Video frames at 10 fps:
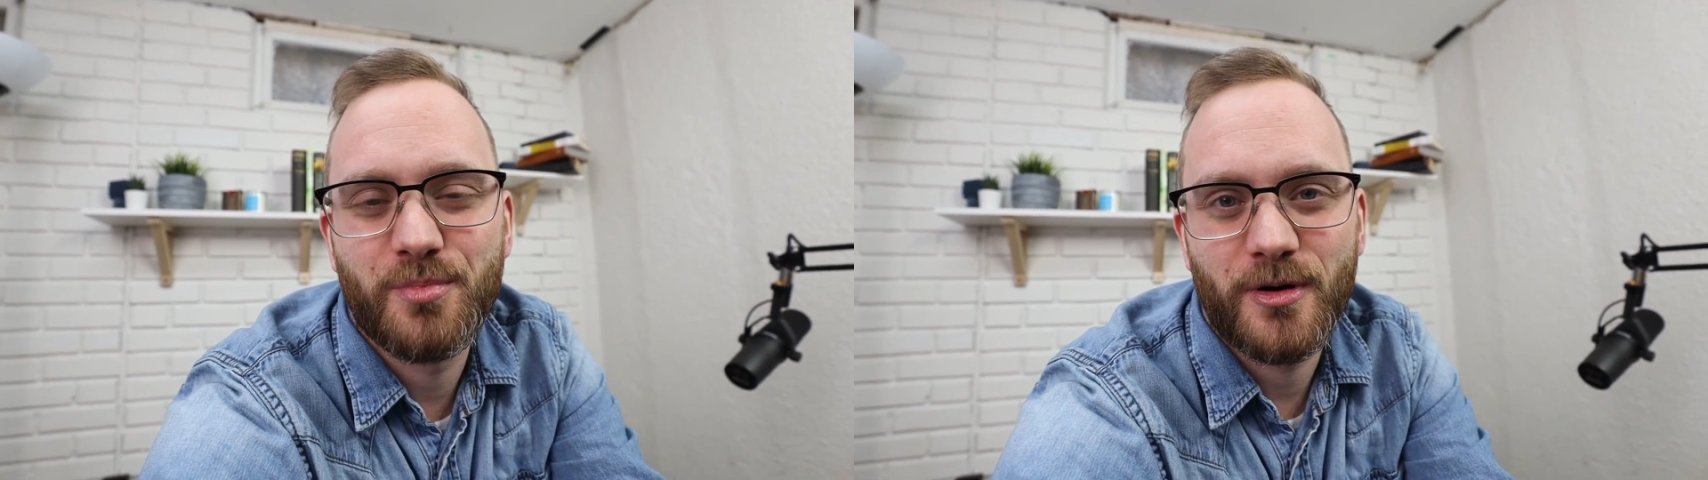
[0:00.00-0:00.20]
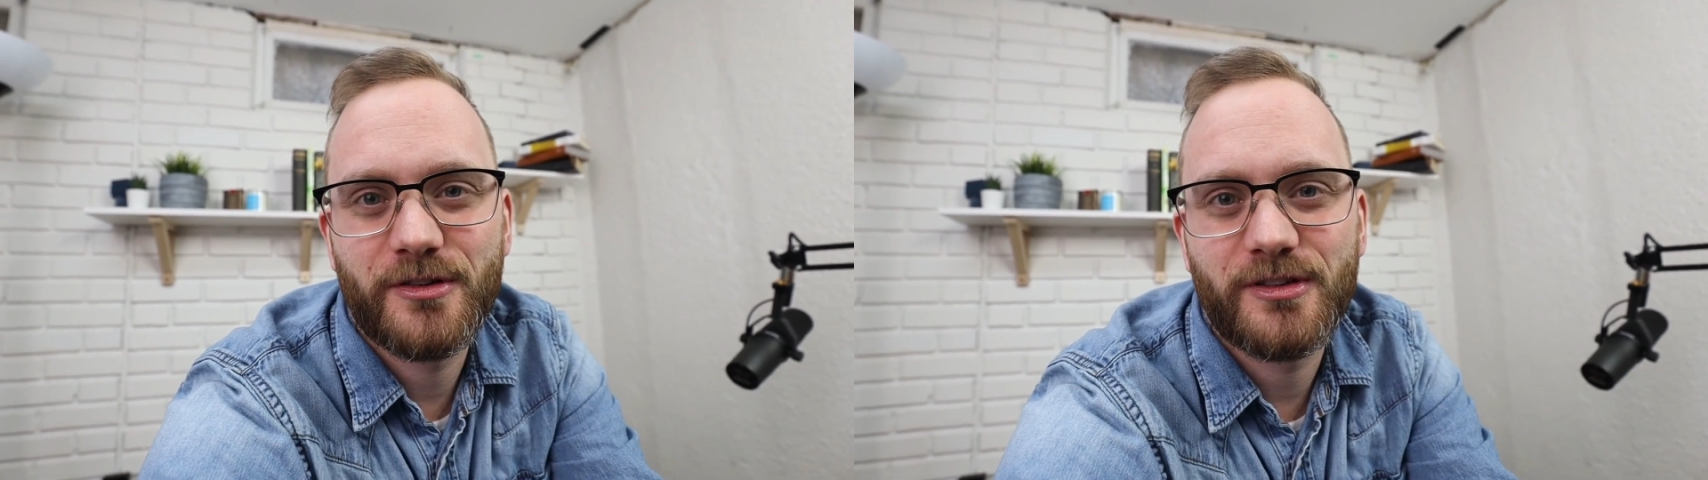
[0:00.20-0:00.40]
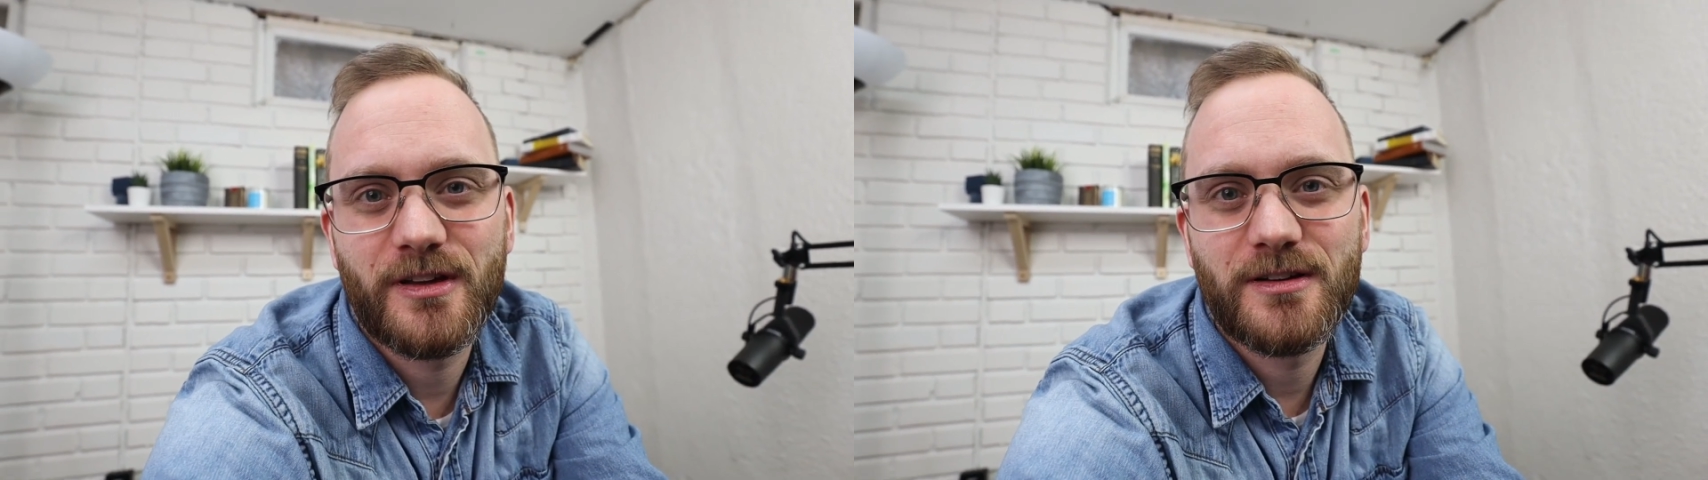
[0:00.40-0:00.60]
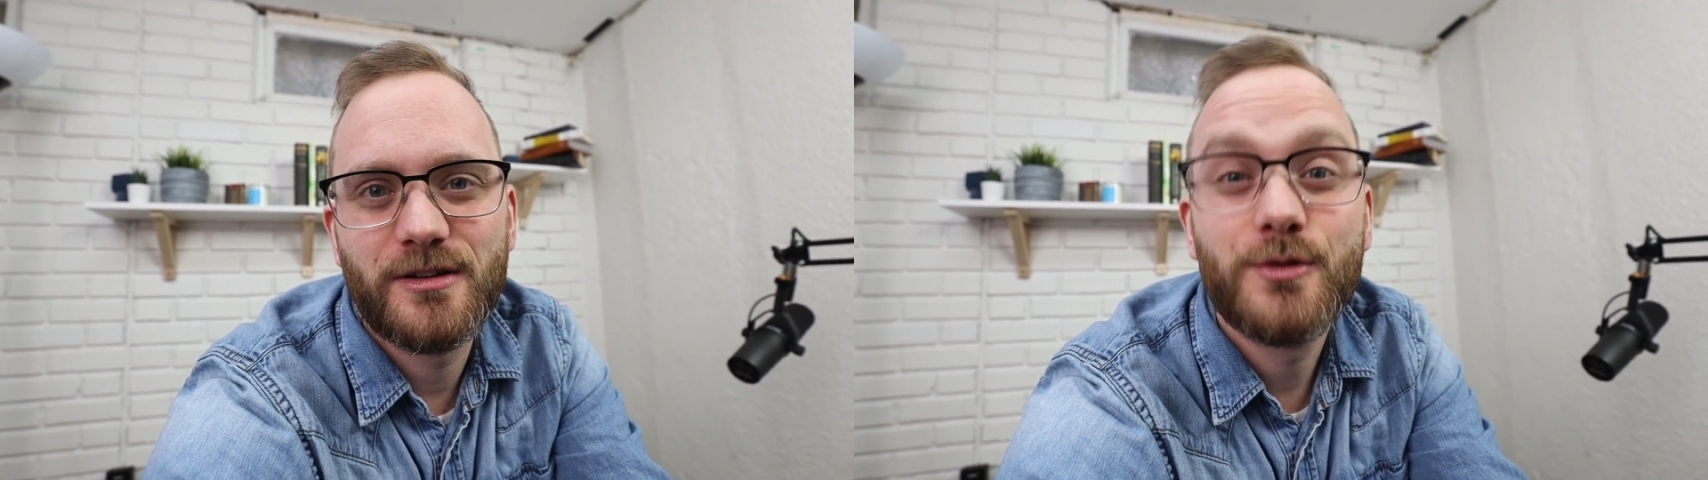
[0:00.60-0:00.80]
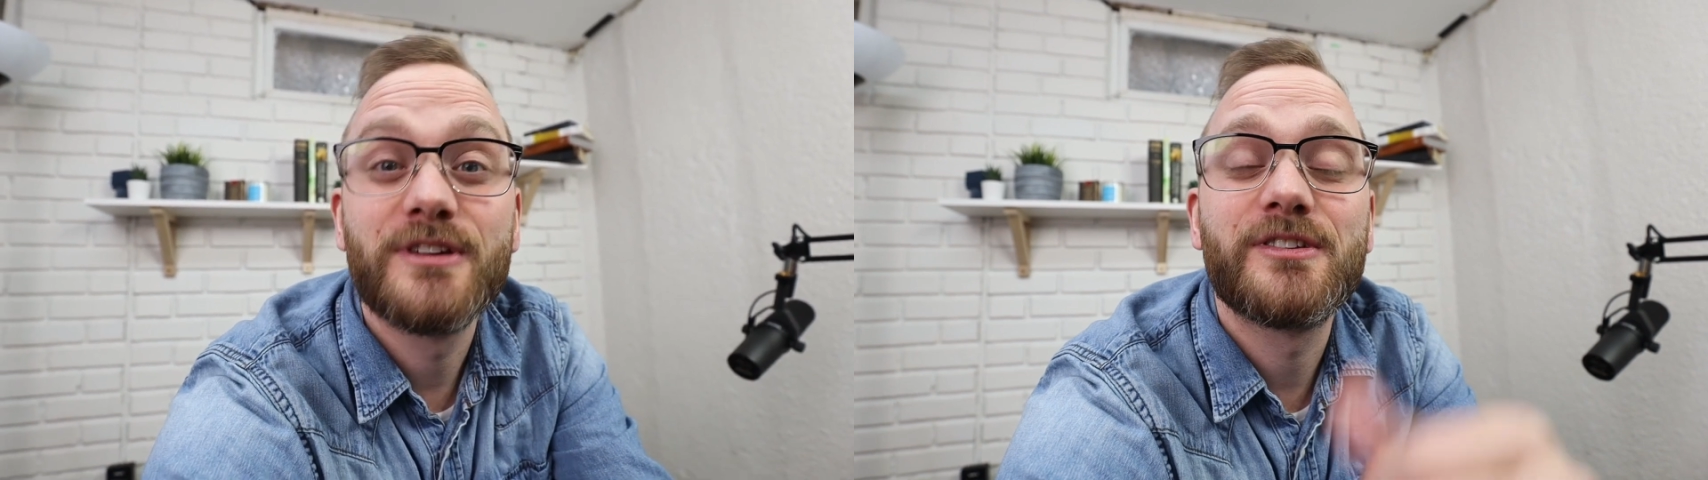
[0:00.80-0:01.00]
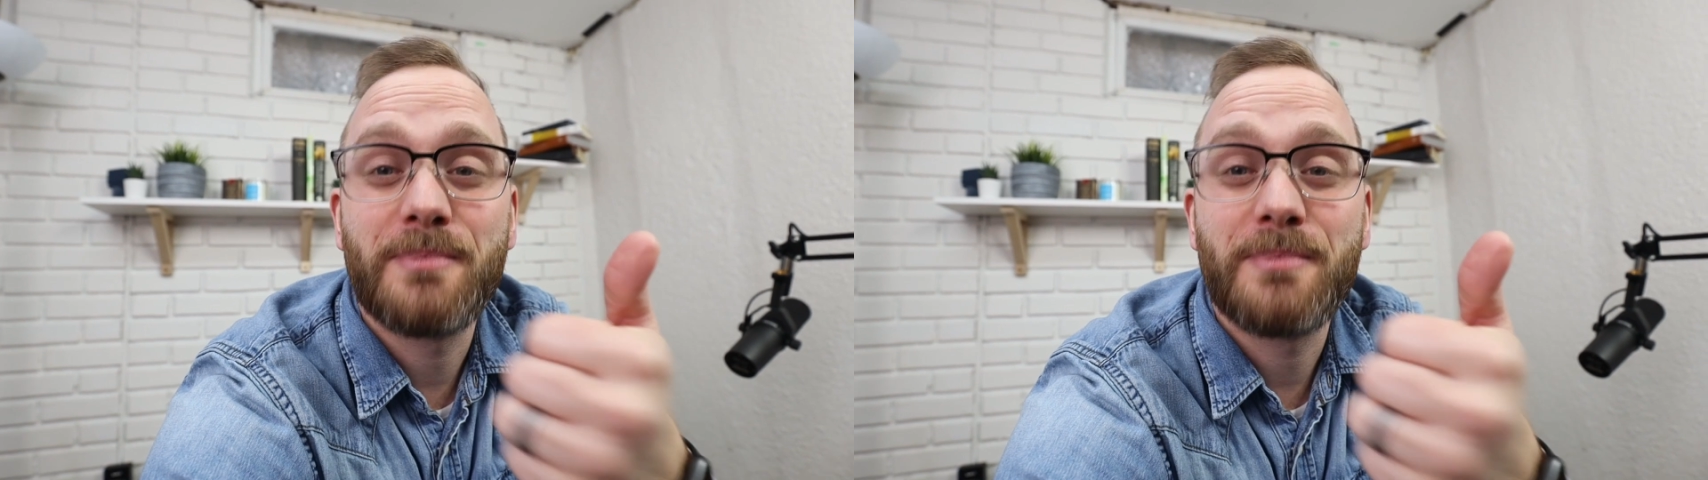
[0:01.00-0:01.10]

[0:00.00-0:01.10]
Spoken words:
person who is a